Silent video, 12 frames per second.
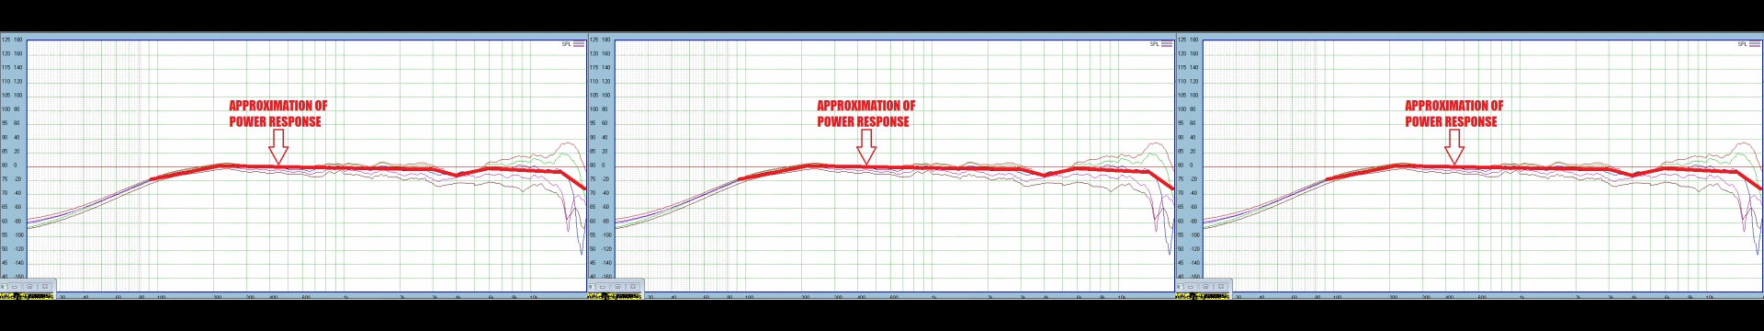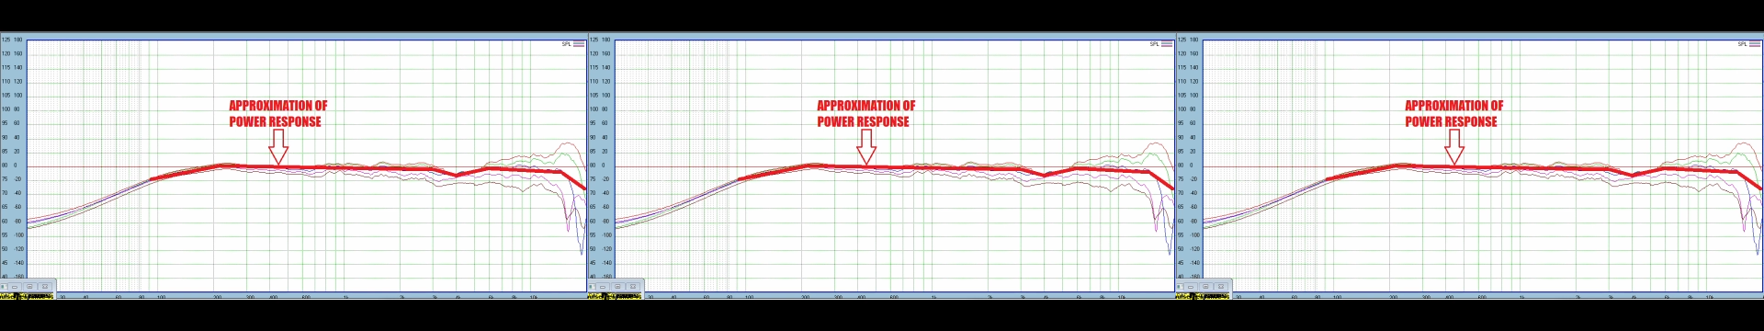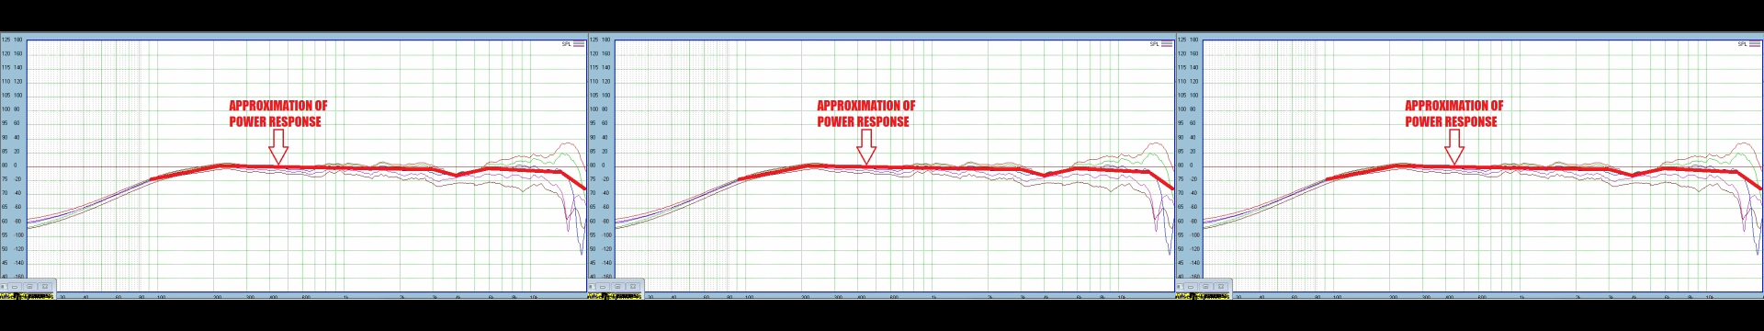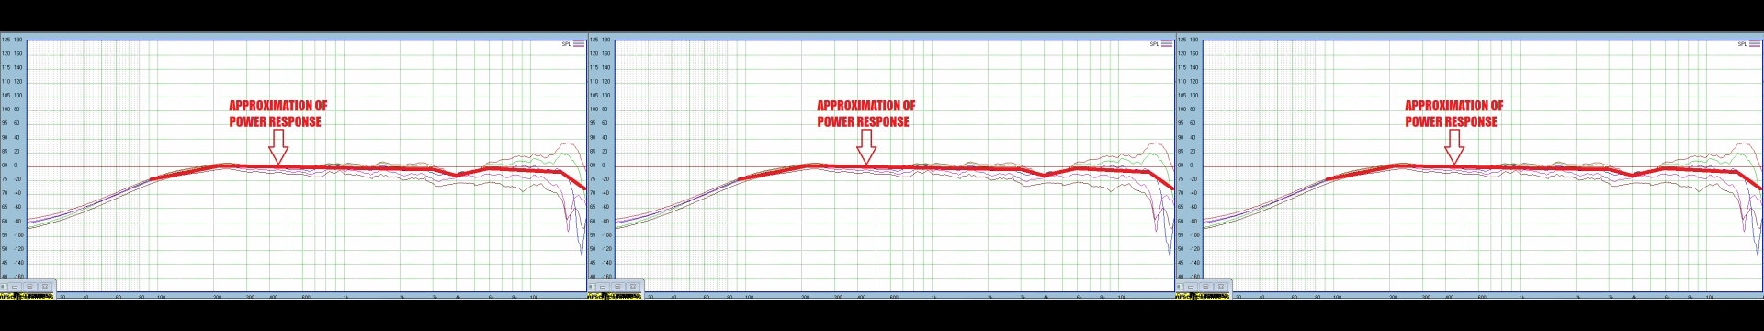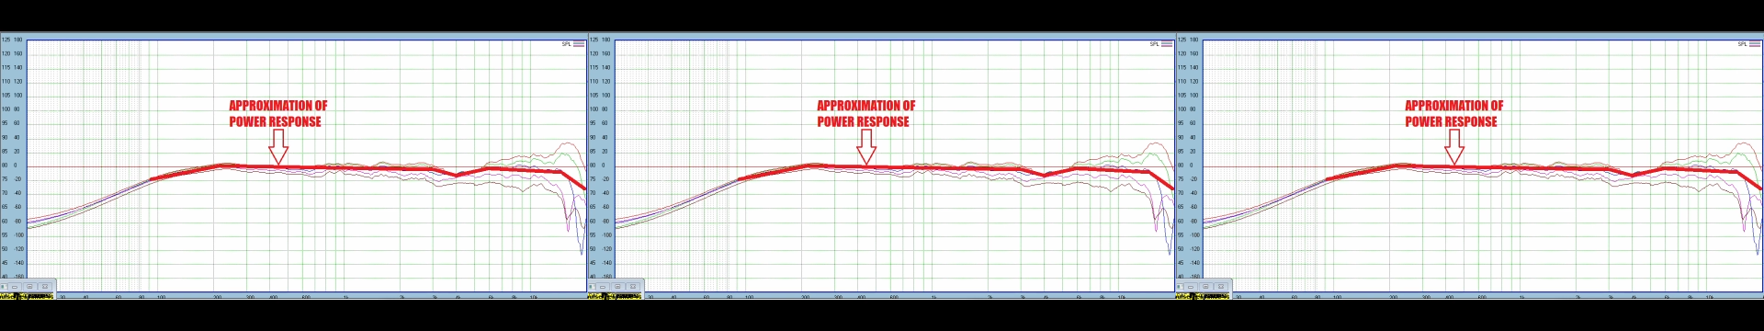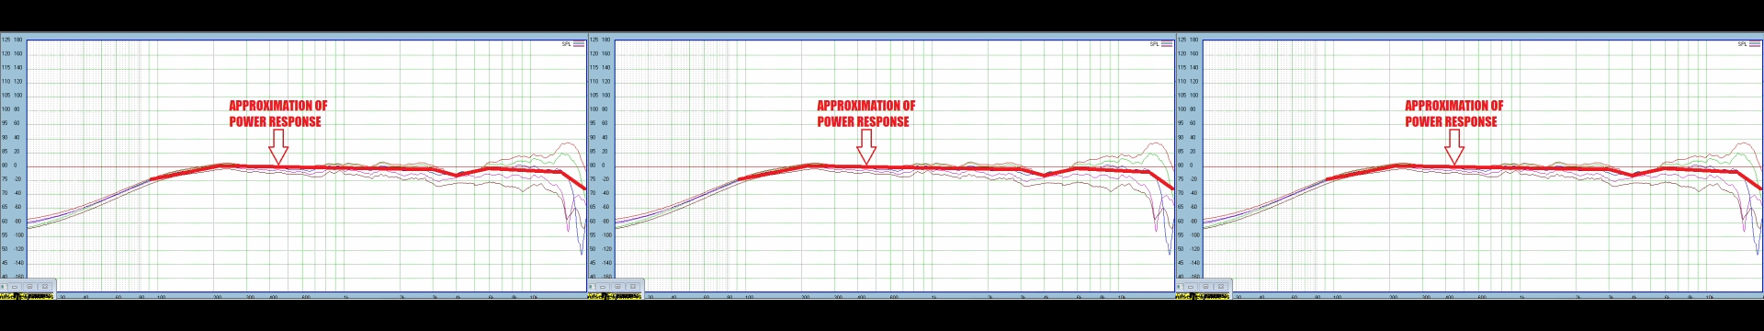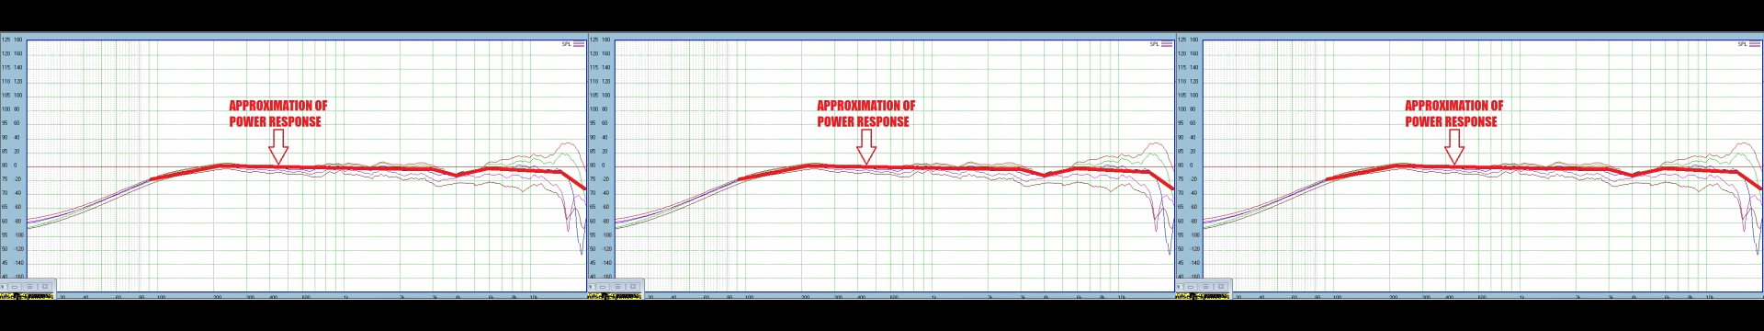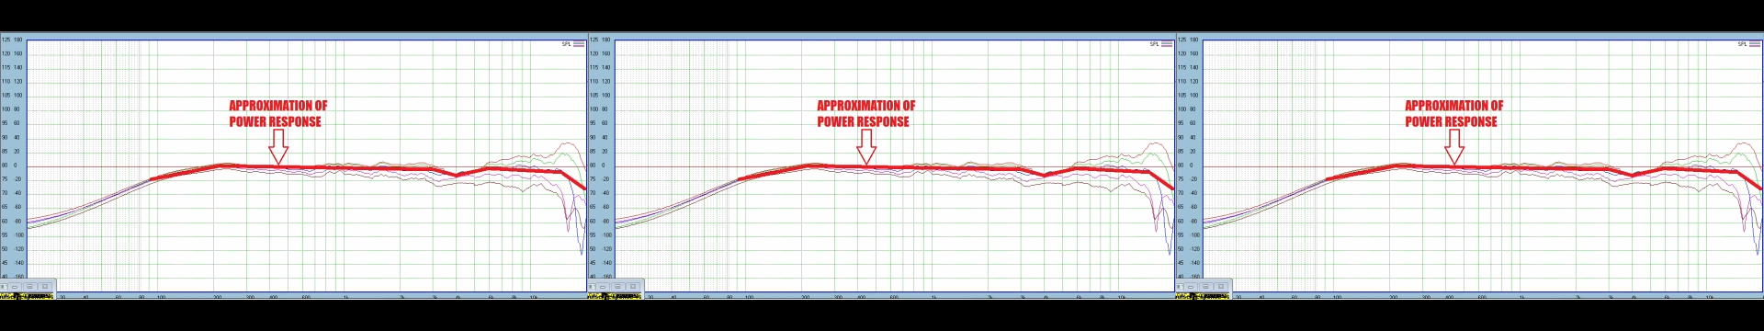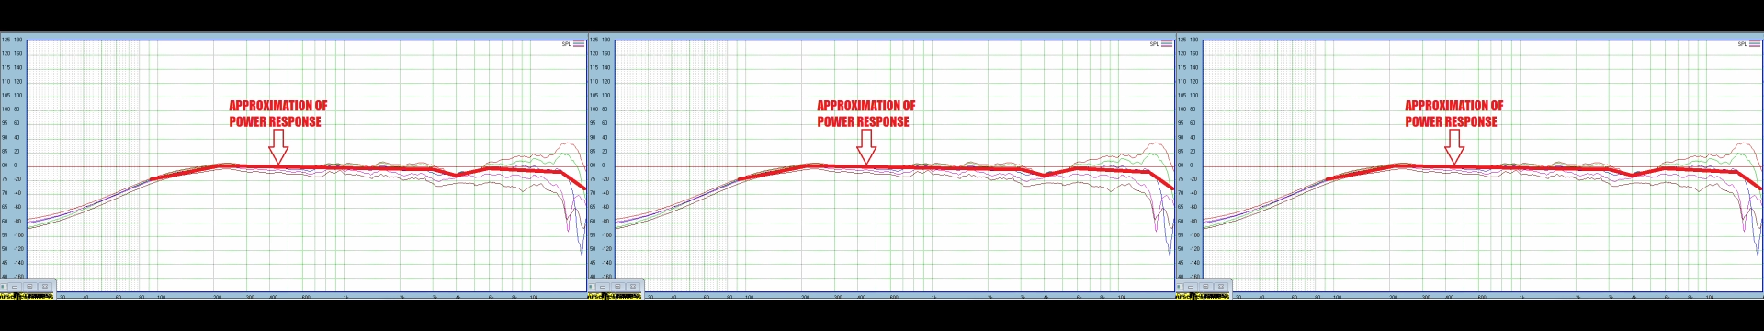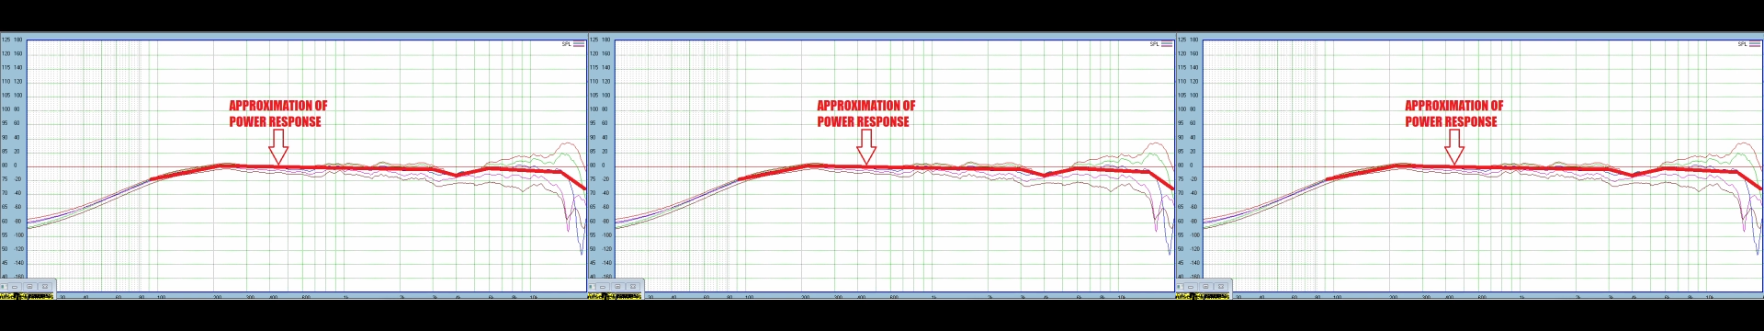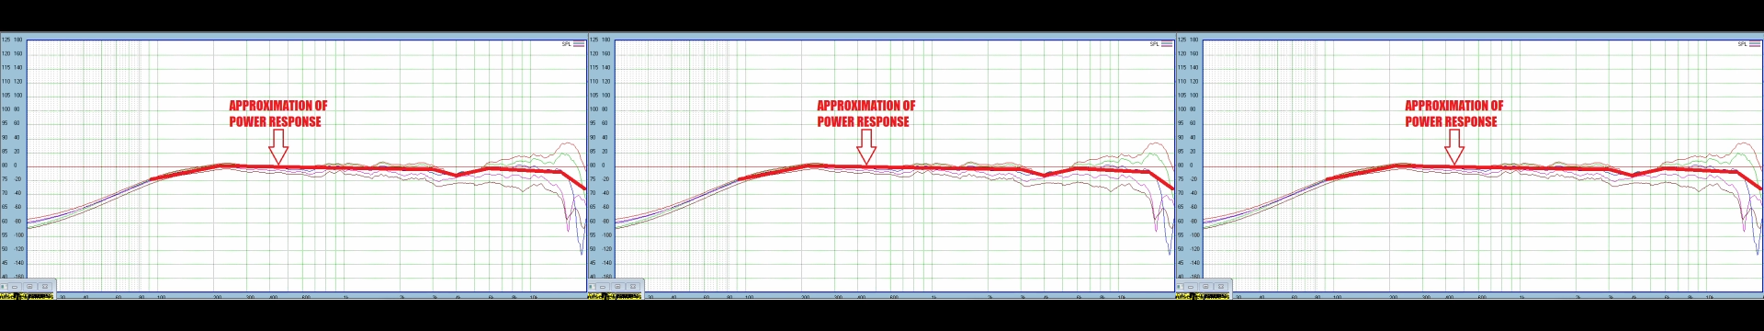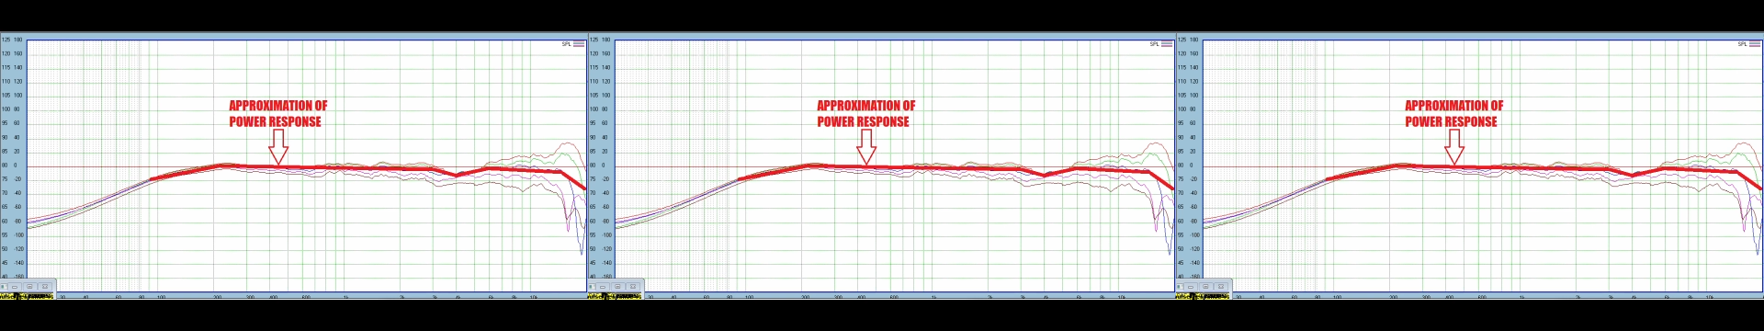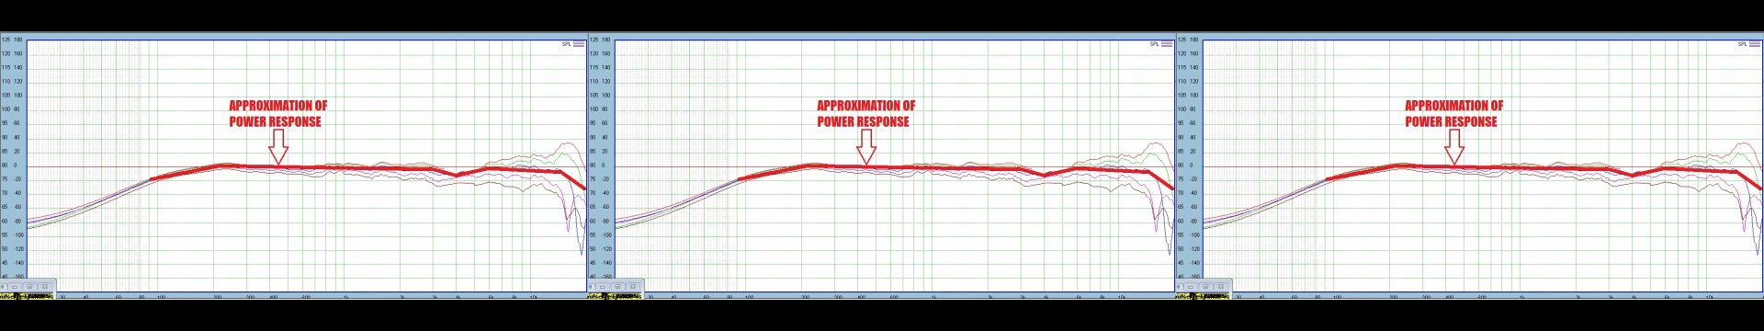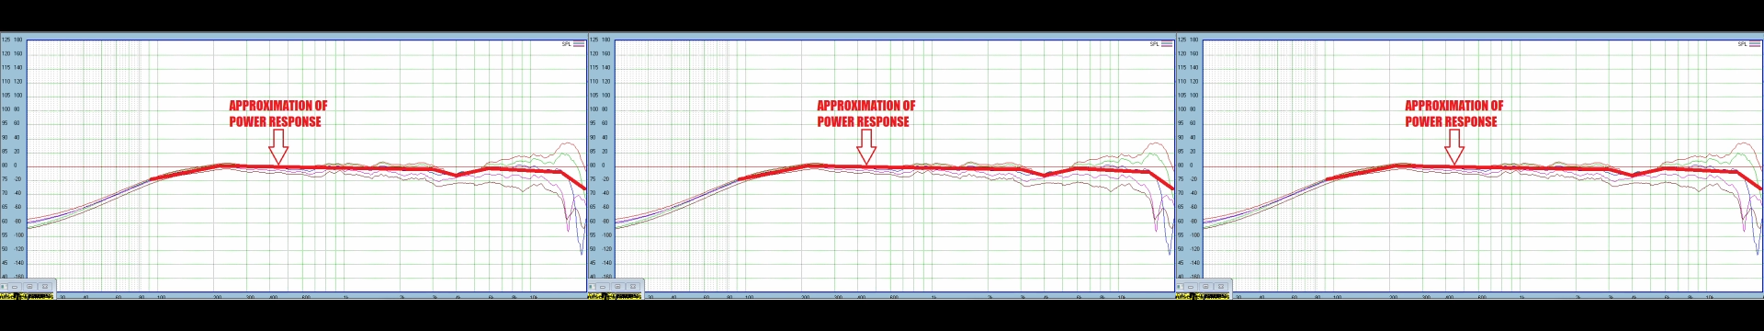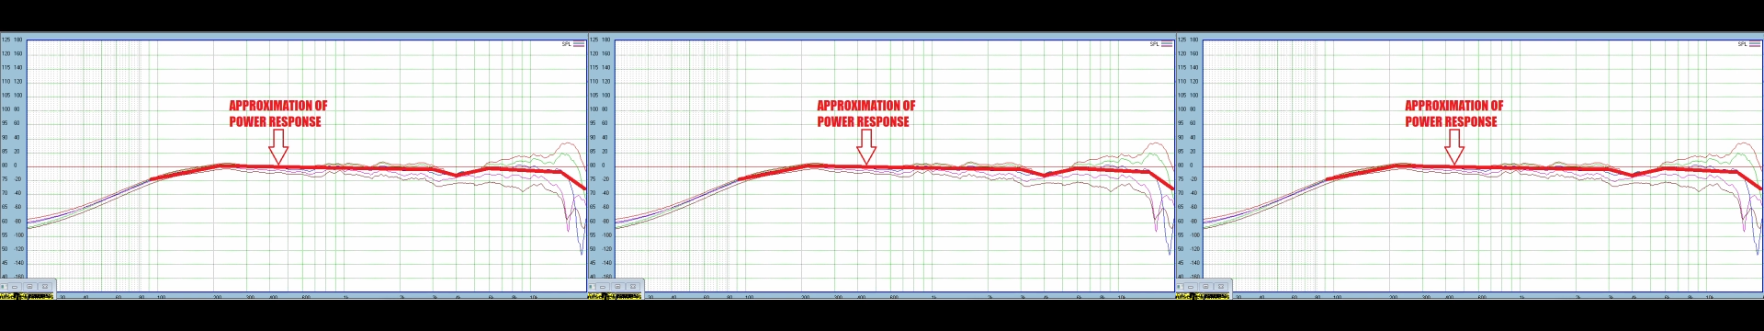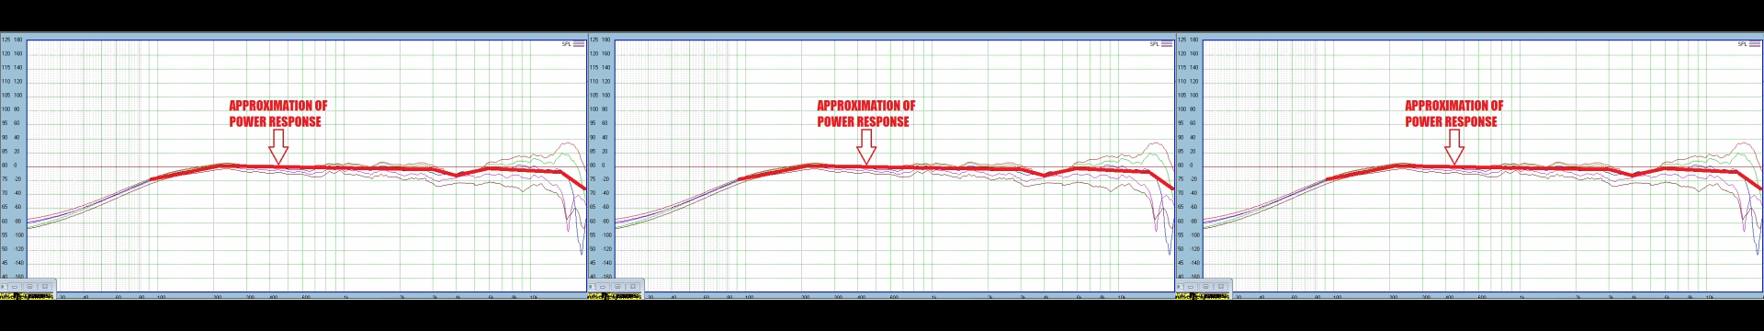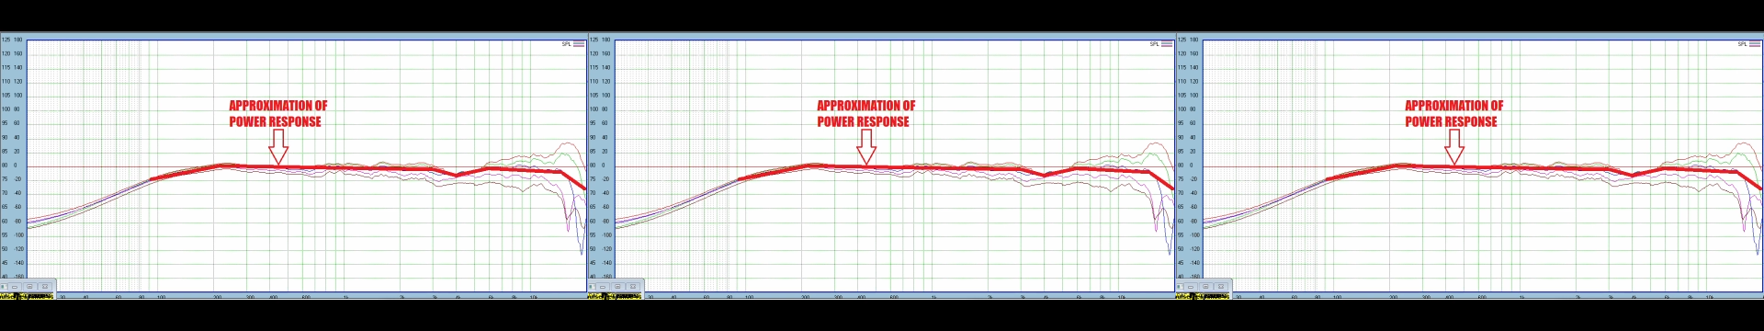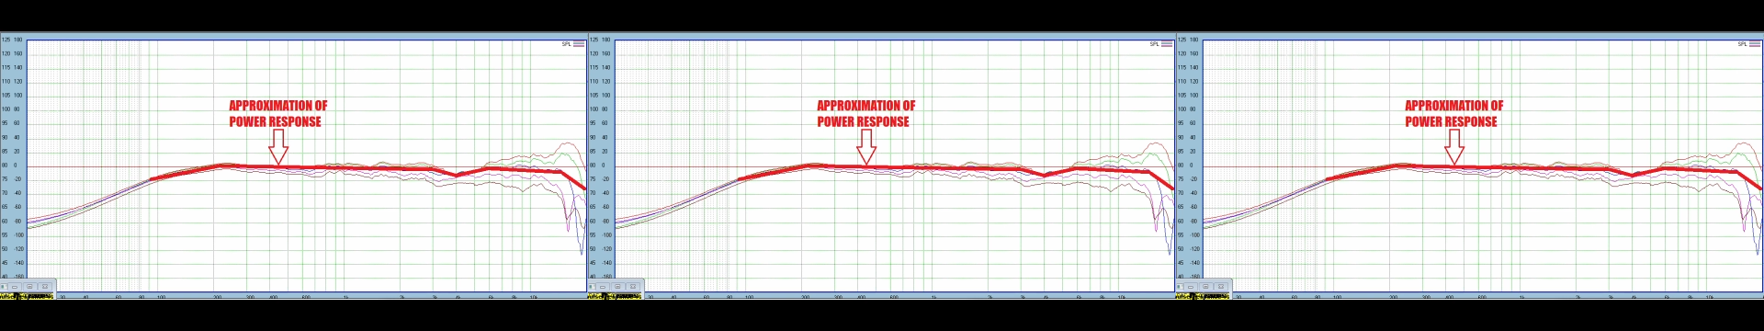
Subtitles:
Nobody's mouth can be seen.